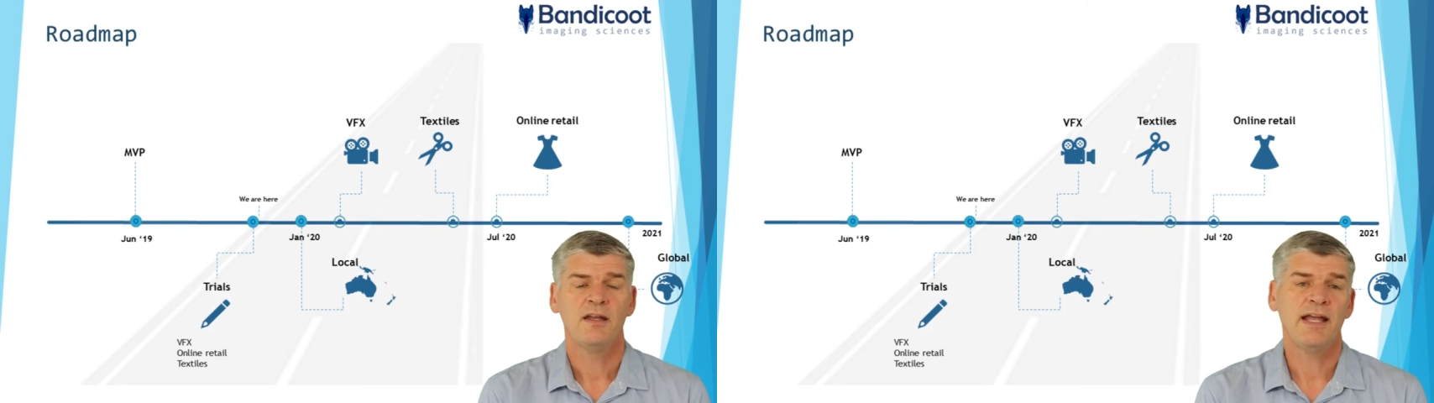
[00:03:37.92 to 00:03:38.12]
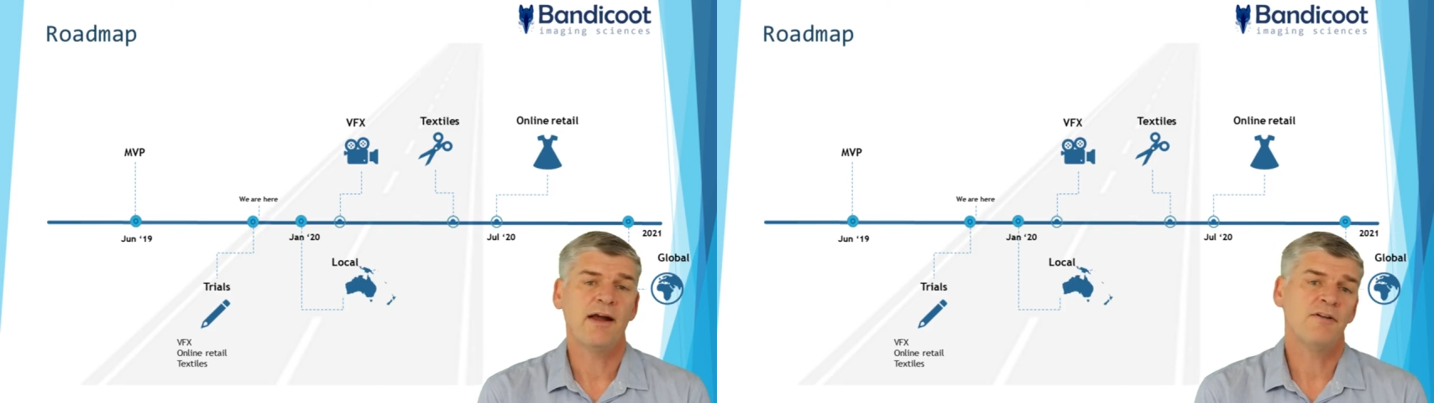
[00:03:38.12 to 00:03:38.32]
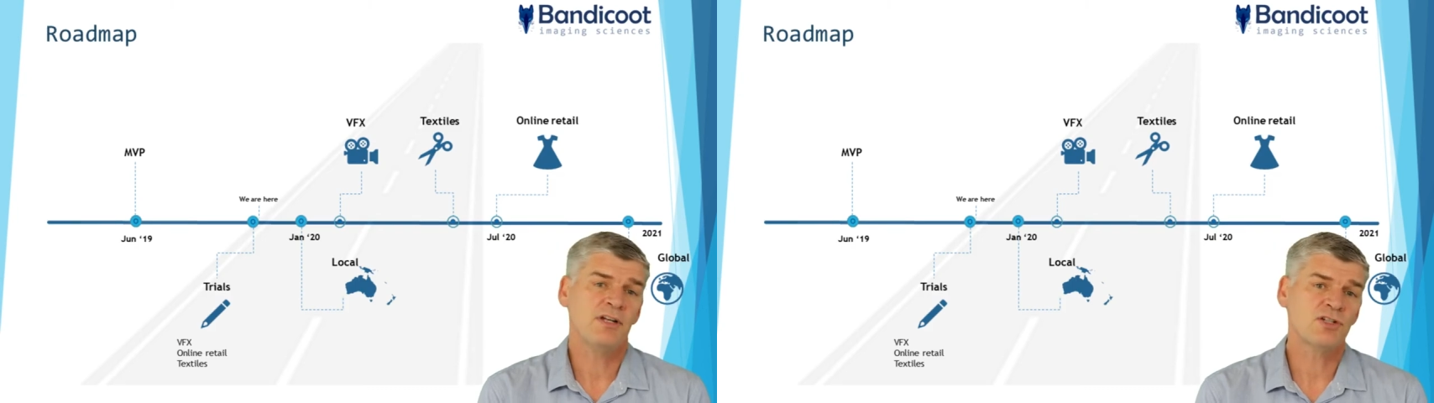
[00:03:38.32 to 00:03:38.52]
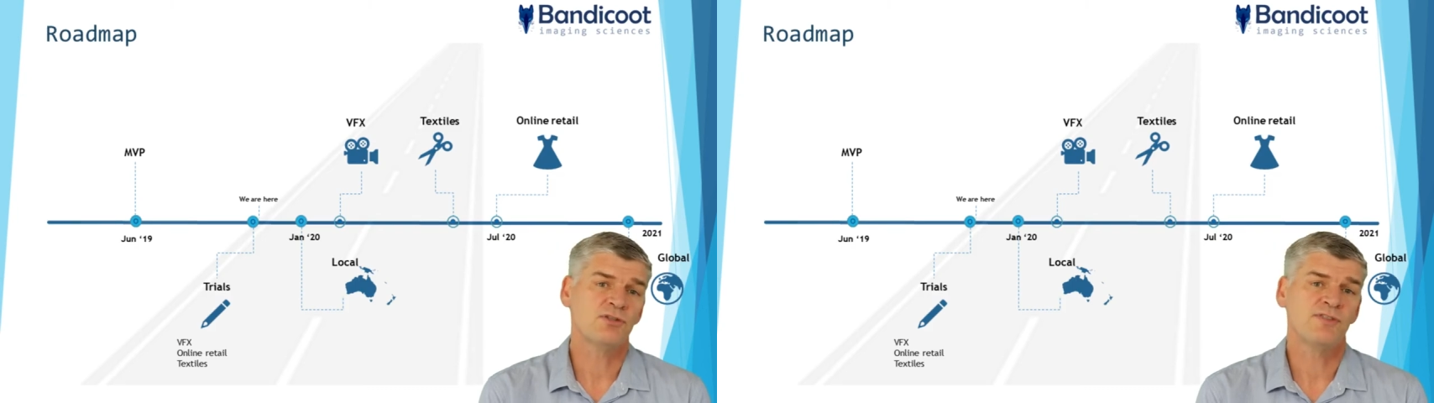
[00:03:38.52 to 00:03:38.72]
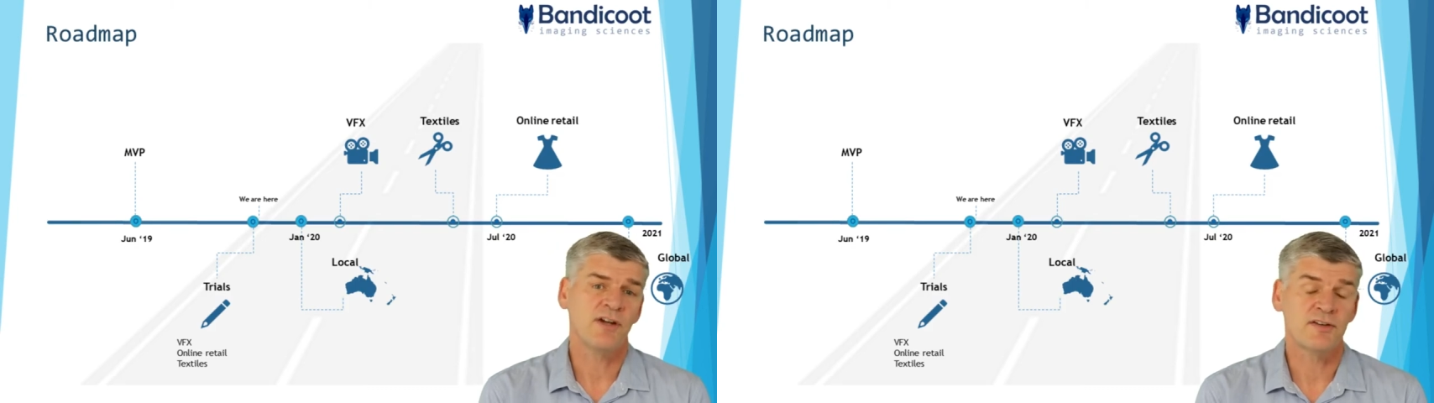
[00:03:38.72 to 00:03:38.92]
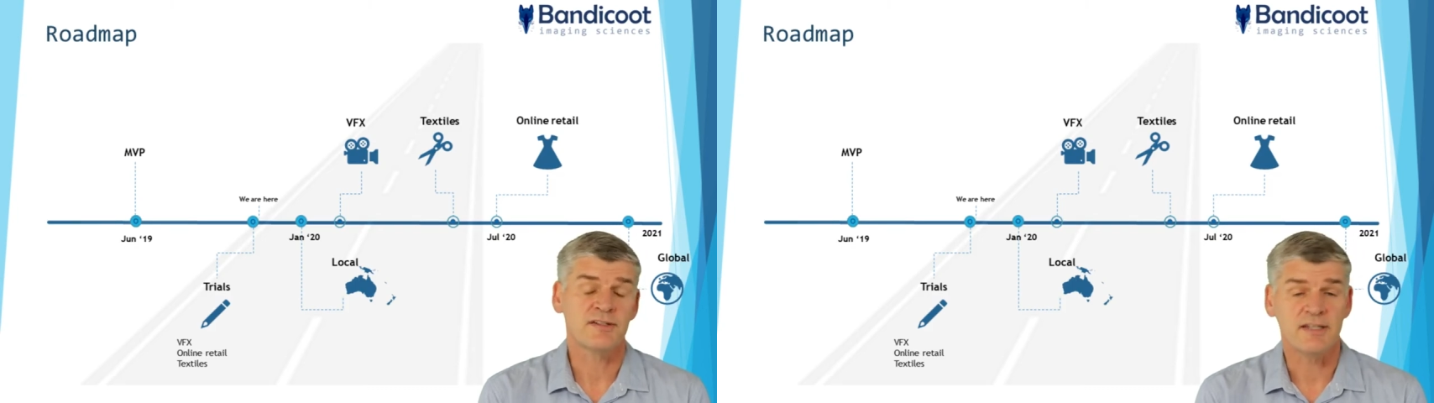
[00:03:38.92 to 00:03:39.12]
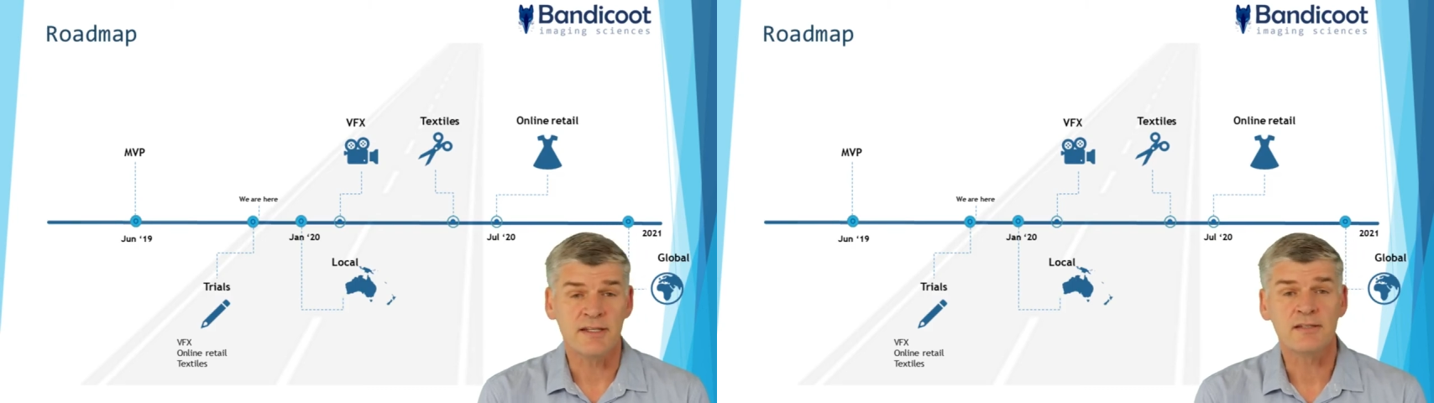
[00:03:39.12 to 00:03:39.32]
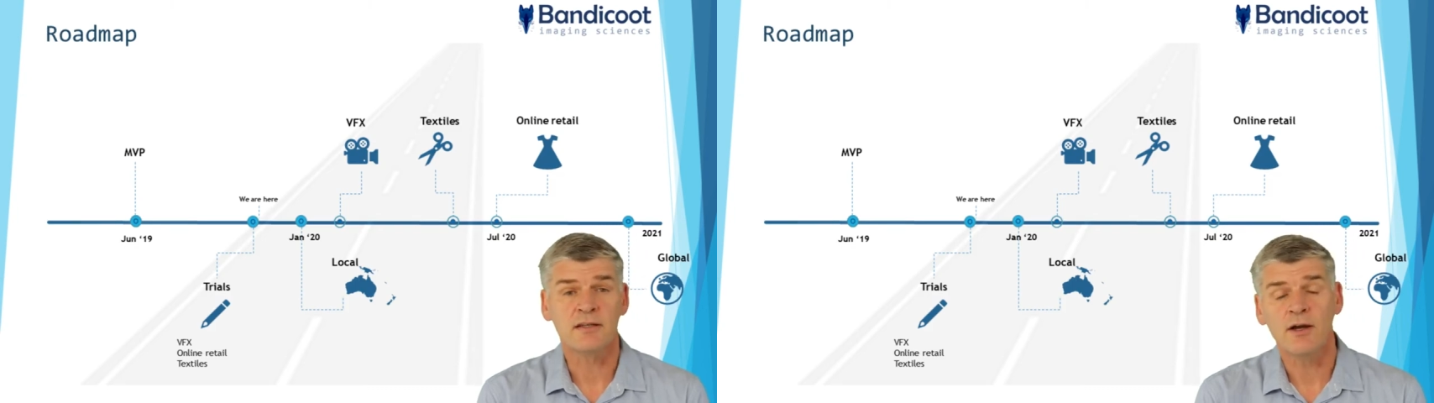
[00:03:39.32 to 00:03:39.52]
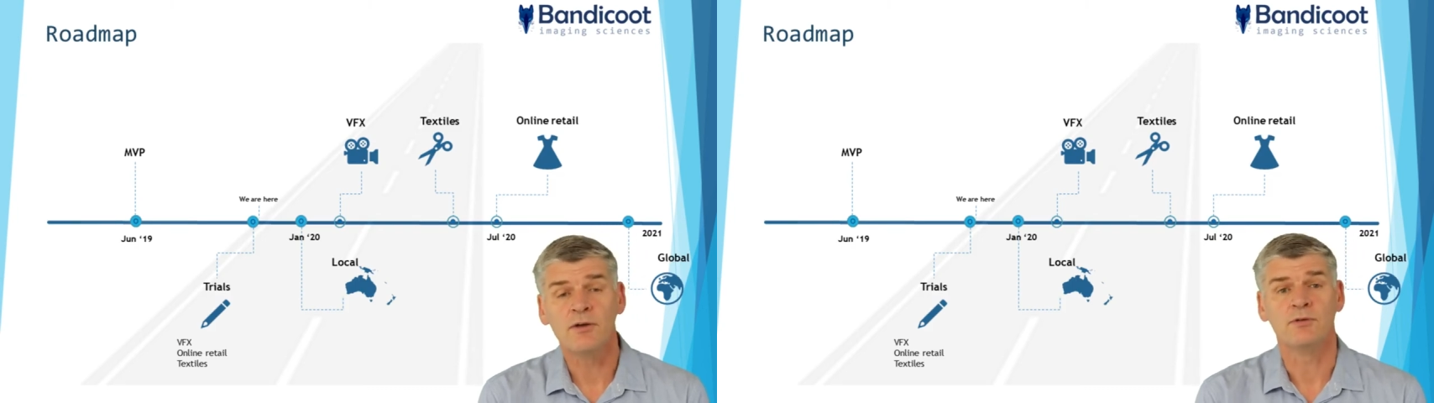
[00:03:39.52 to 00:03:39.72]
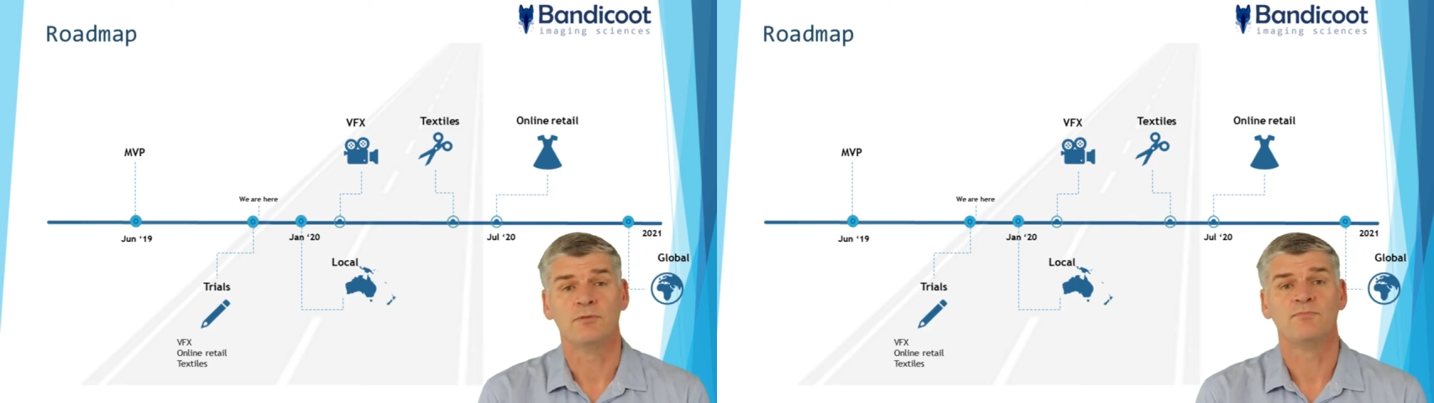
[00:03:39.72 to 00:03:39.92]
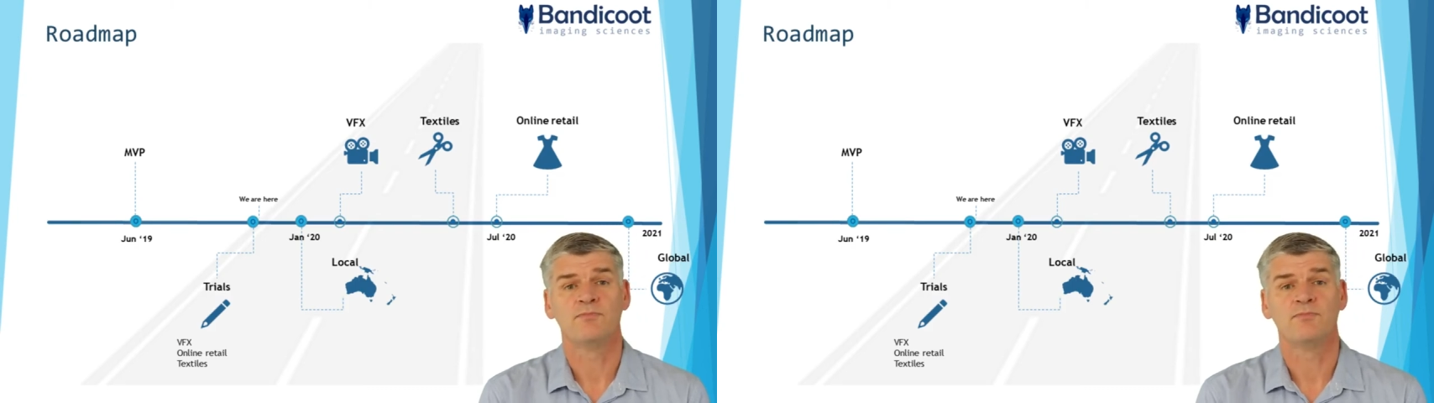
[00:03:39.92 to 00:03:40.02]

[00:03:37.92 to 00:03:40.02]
Now our initial focus is local.